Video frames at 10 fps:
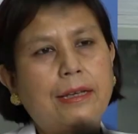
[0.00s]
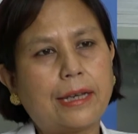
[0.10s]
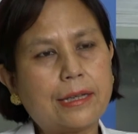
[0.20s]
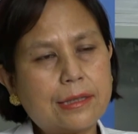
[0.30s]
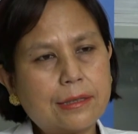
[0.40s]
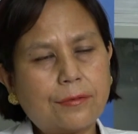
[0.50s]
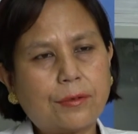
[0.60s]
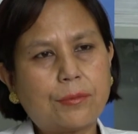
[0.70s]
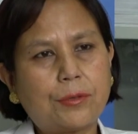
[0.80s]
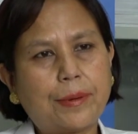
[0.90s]
cancer
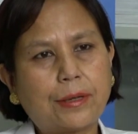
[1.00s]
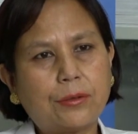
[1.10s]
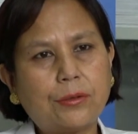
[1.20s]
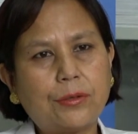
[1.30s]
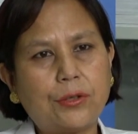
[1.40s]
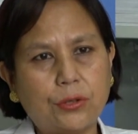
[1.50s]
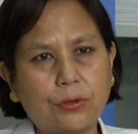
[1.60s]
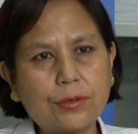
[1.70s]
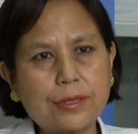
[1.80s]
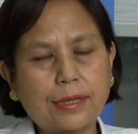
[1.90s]
from tobacco
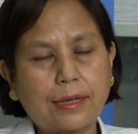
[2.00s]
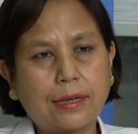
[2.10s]
use,